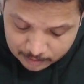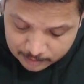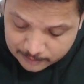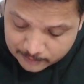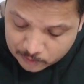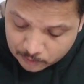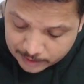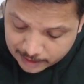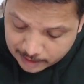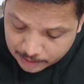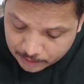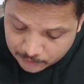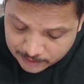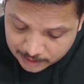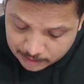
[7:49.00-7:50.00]
So here
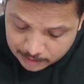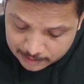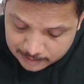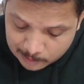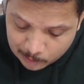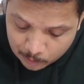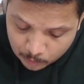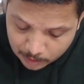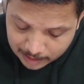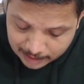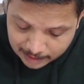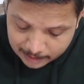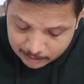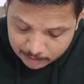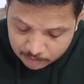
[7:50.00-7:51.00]
you see this load
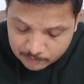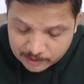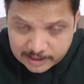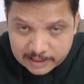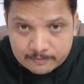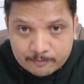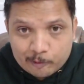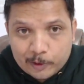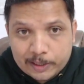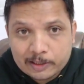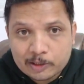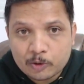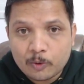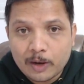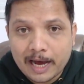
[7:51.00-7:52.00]
current which is flowing
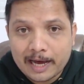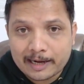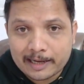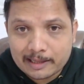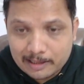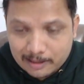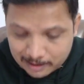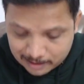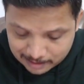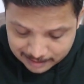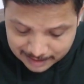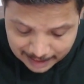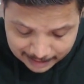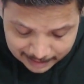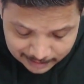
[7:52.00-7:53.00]
through RL
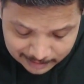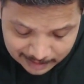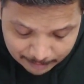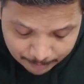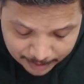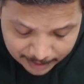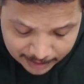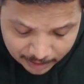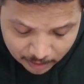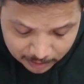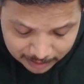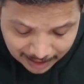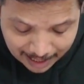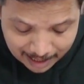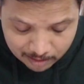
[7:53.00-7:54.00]
that is depending
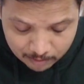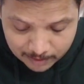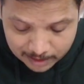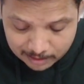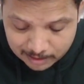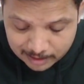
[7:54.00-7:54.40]
on R1.